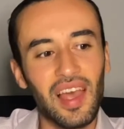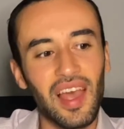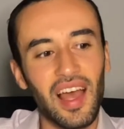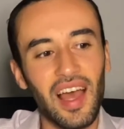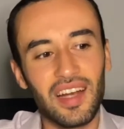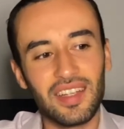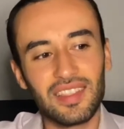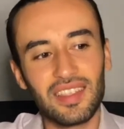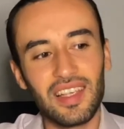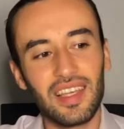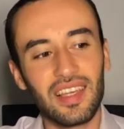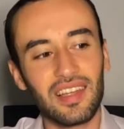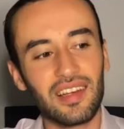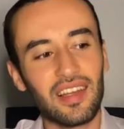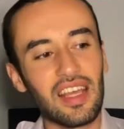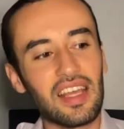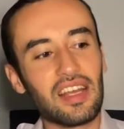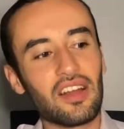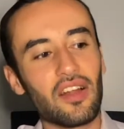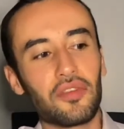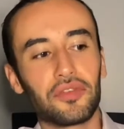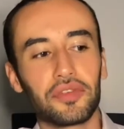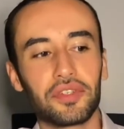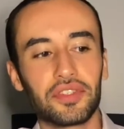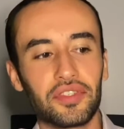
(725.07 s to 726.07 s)
And it's like
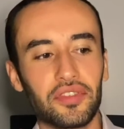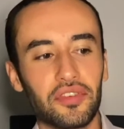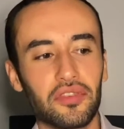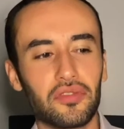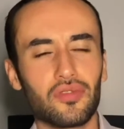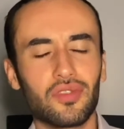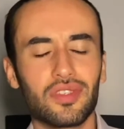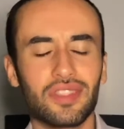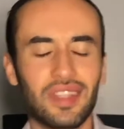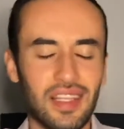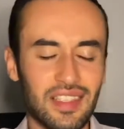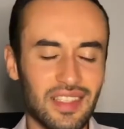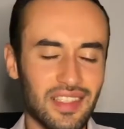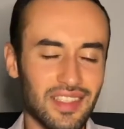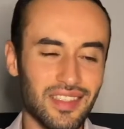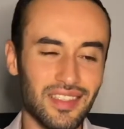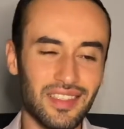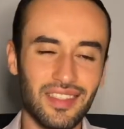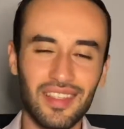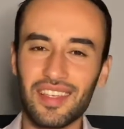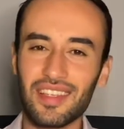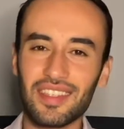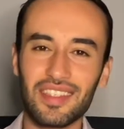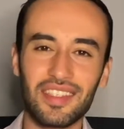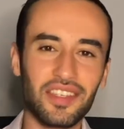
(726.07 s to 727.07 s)
in other circles
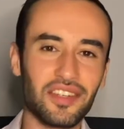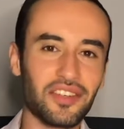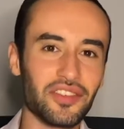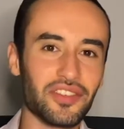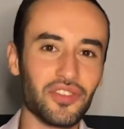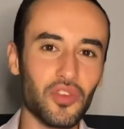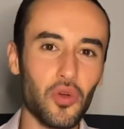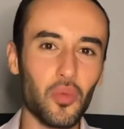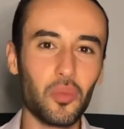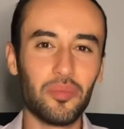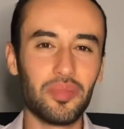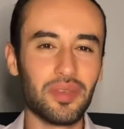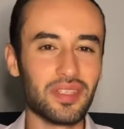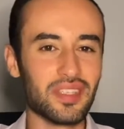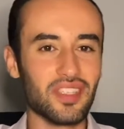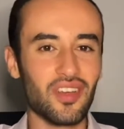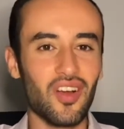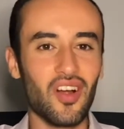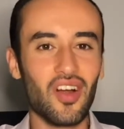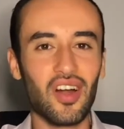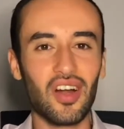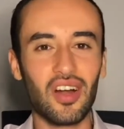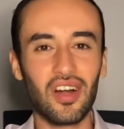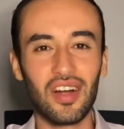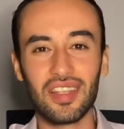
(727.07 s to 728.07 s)
that's considered so
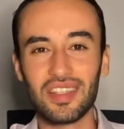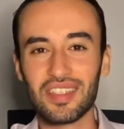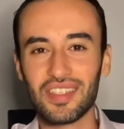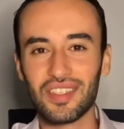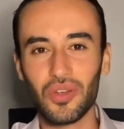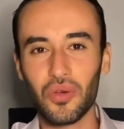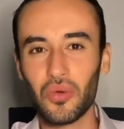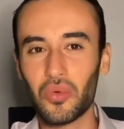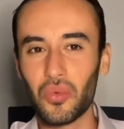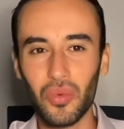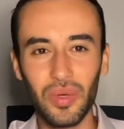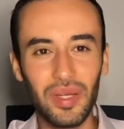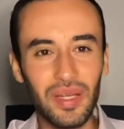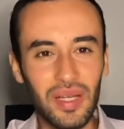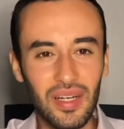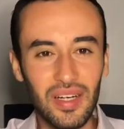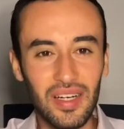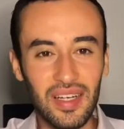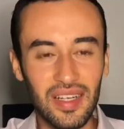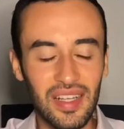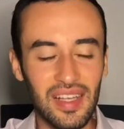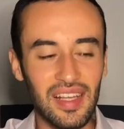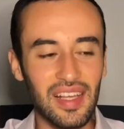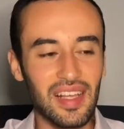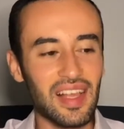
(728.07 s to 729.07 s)
bizarre and so
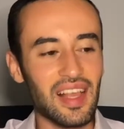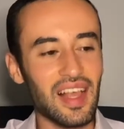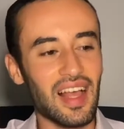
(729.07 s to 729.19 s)
weird,